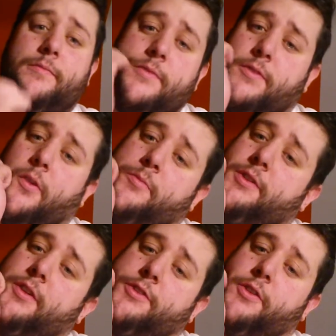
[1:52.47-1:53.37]
So I'm just
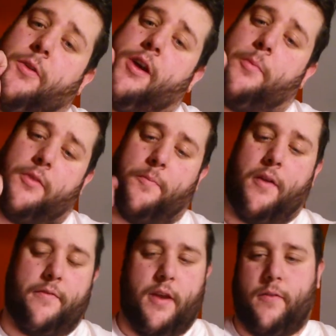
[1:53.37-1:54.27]
going to show a couple of
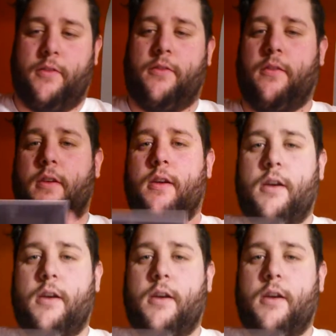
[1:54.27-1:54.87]
my favorites.